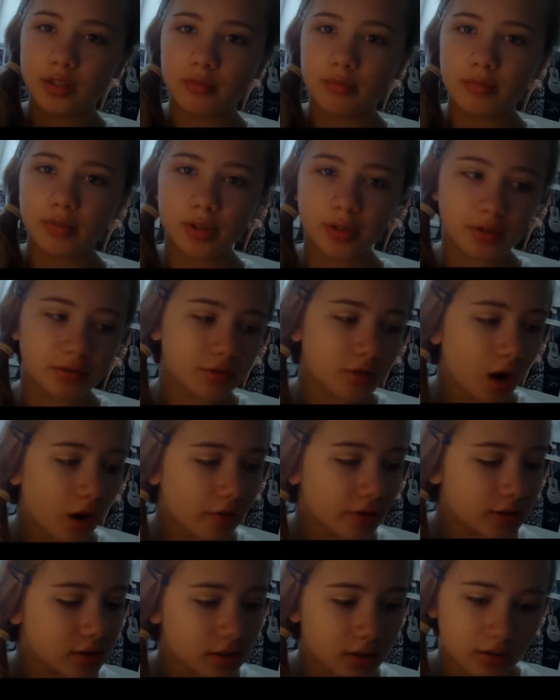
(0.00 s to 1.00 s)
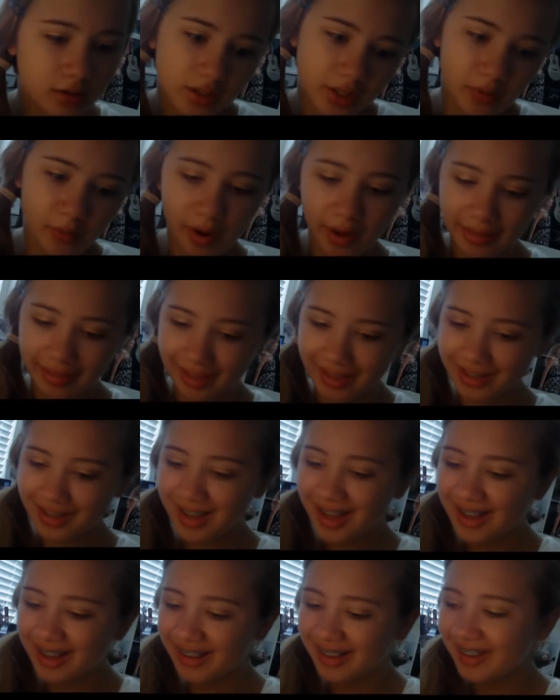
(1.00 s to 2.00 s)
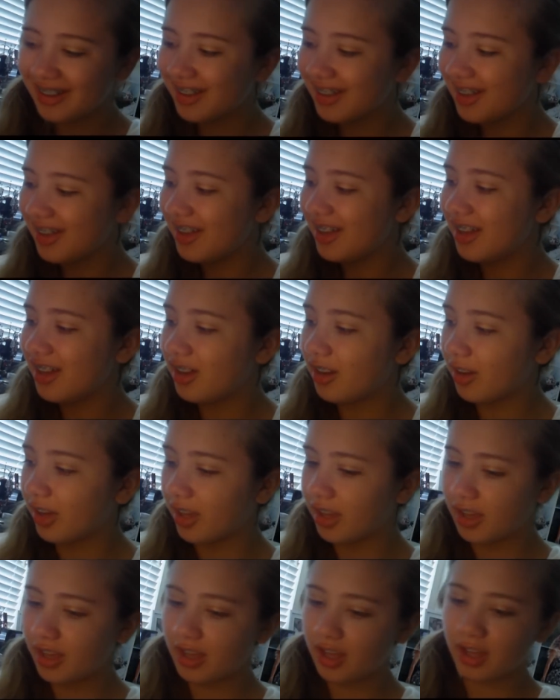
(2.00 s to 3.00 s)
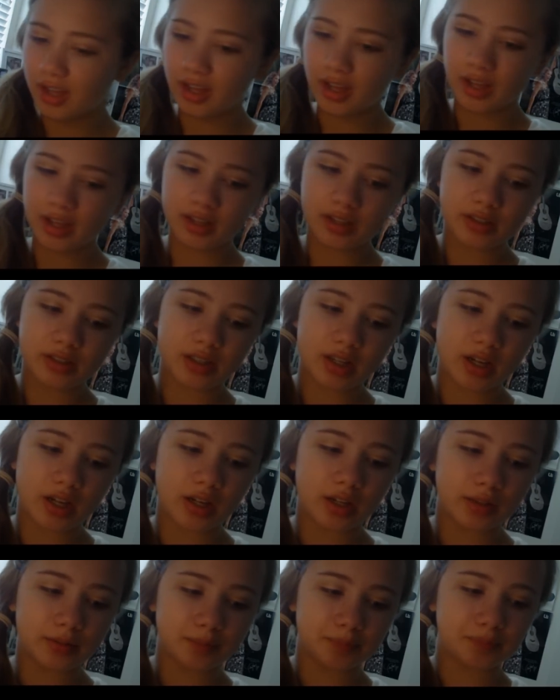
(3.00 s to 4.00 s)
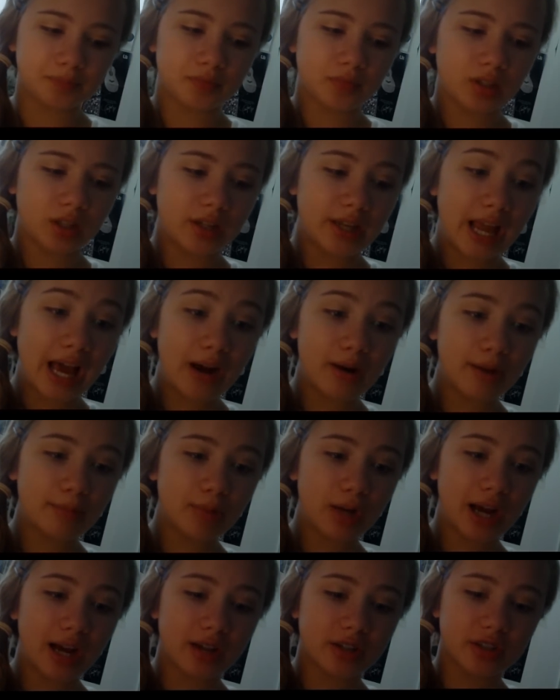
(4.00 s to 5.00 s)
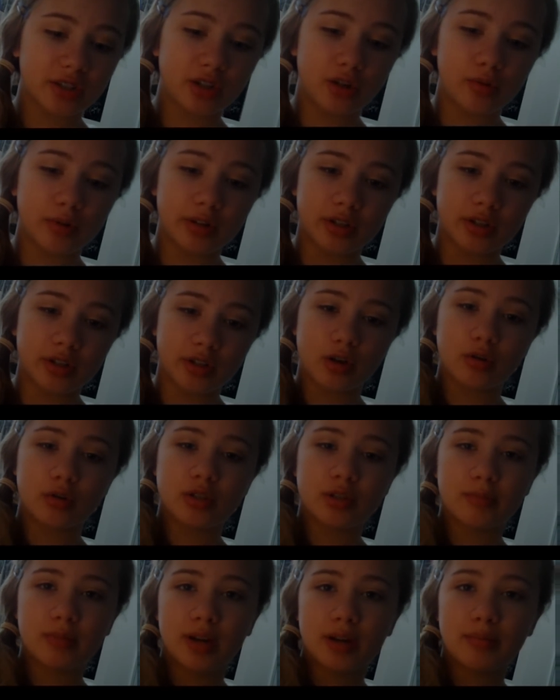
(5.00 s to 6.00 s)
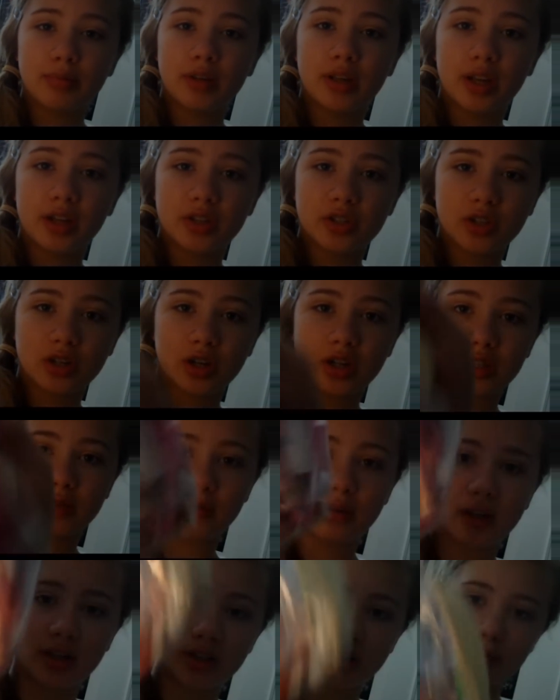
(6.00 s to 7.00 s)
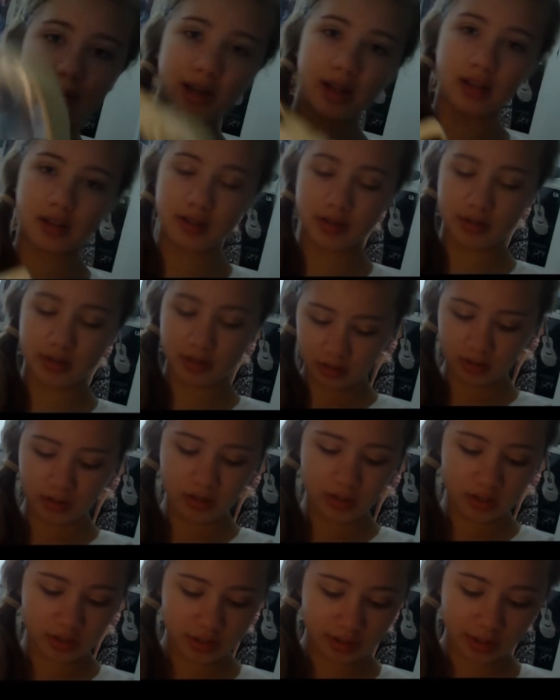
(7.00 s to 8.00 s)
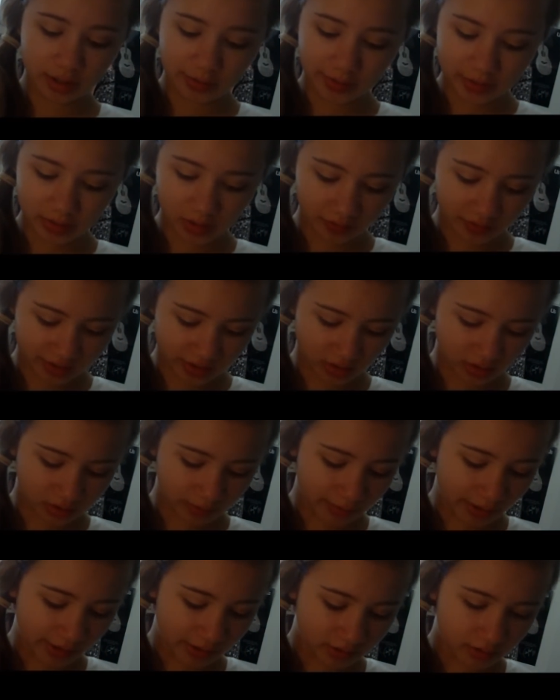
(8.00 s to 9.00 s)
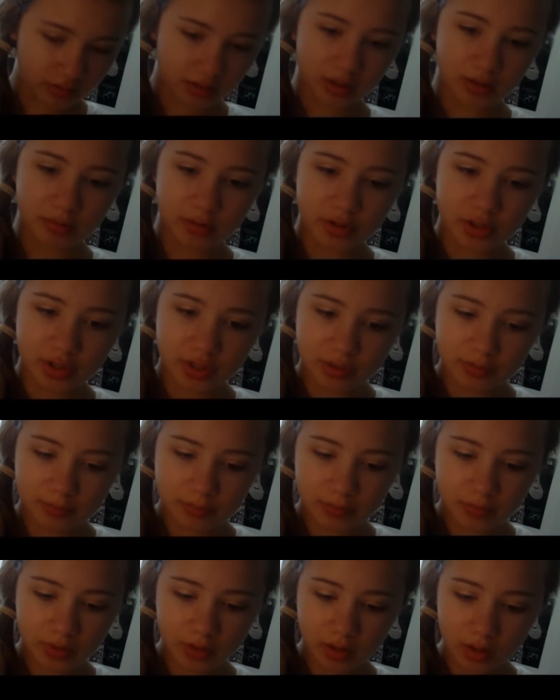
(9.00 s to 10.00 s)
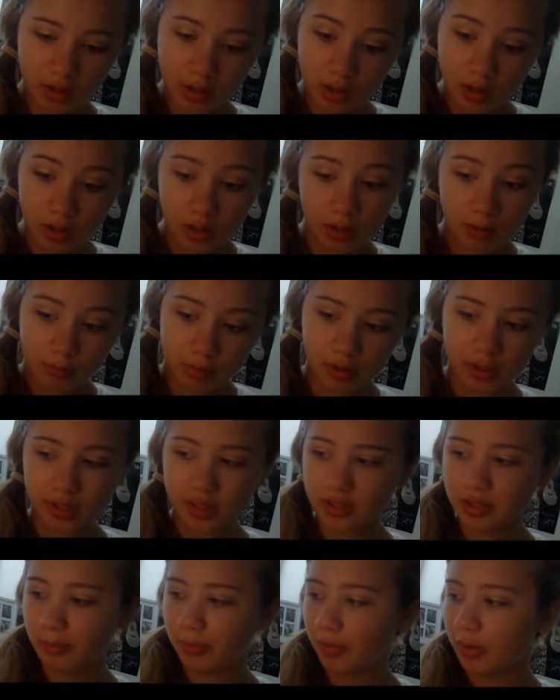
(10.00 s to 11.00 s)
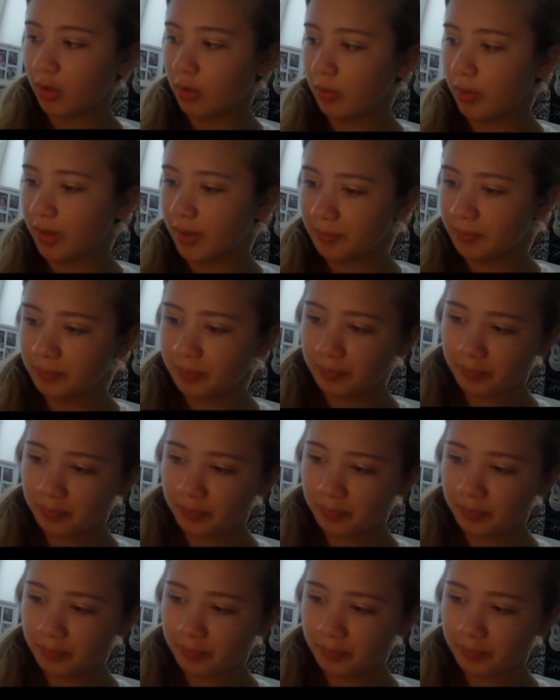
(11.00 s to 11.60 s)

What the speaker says: You'll obviously see why then. Okay, and now I'm actually going to go to my BH Cosmetics palette. Sorry, that's obviously not the palette. I was just putting something away.